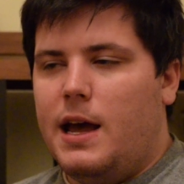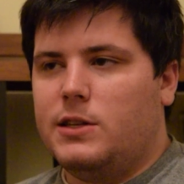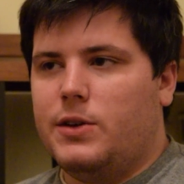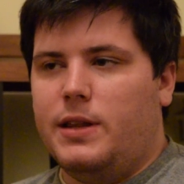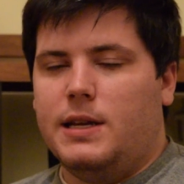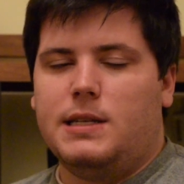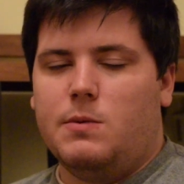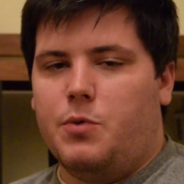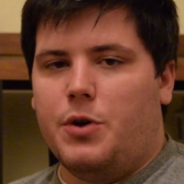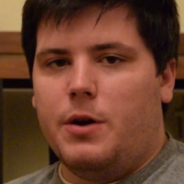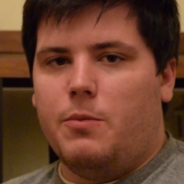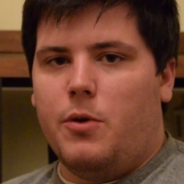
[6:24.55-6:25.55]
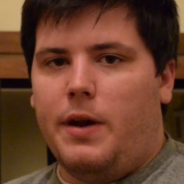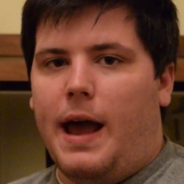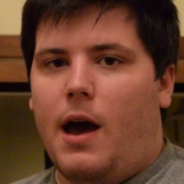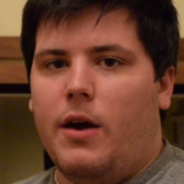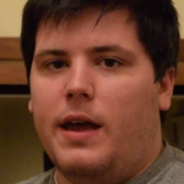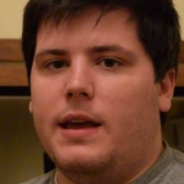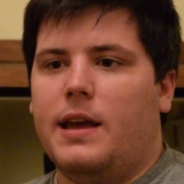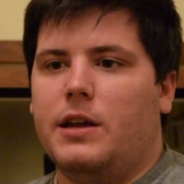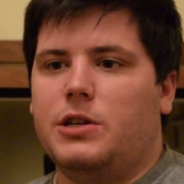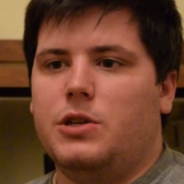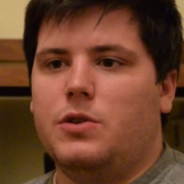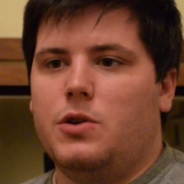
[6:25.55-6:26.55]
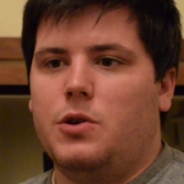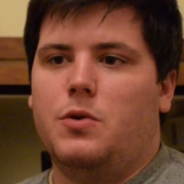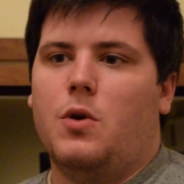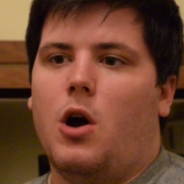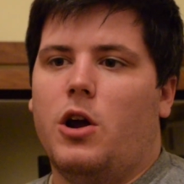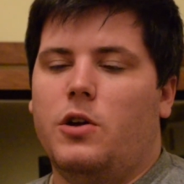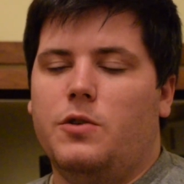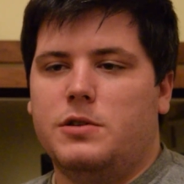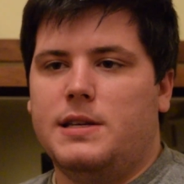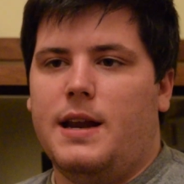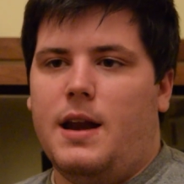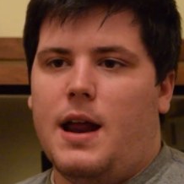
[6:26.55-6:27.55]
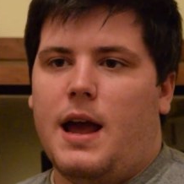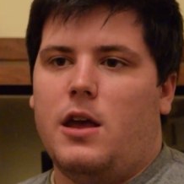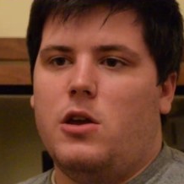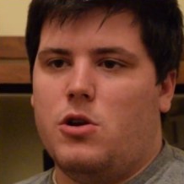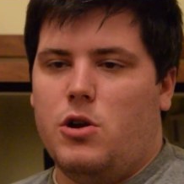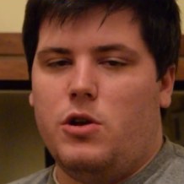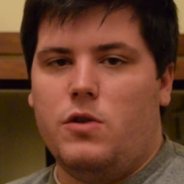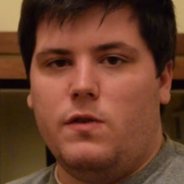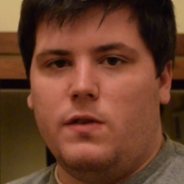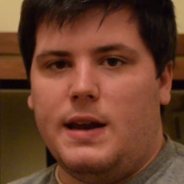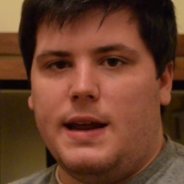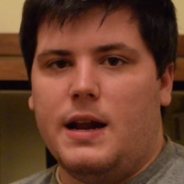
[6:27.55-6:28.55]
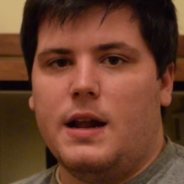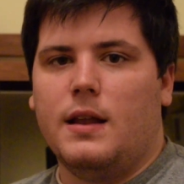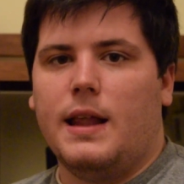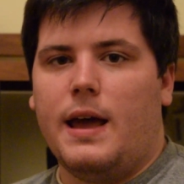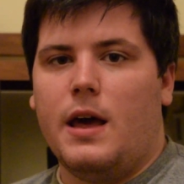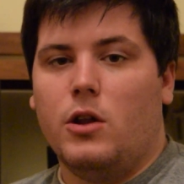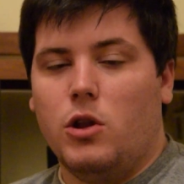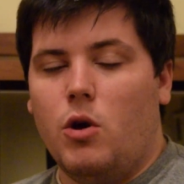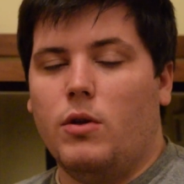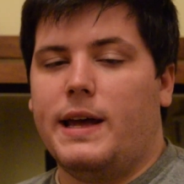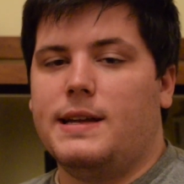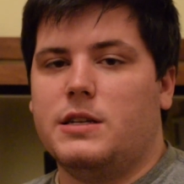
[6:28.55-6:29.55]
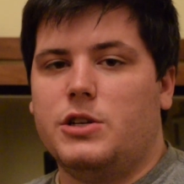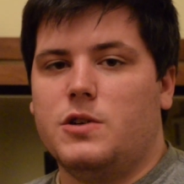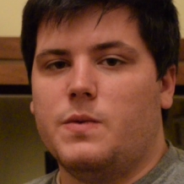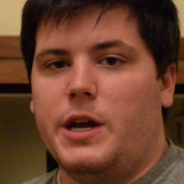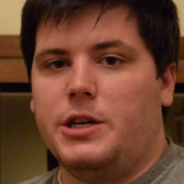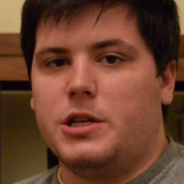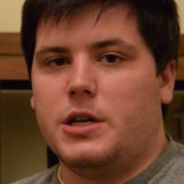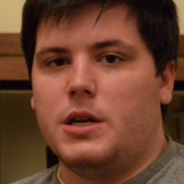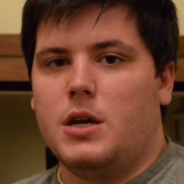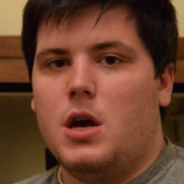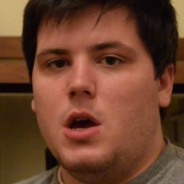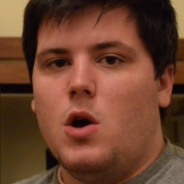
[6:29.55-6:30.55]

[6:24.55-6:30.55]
And so I think it's important to point out, in case you are using it at night, you're using it in a low light situation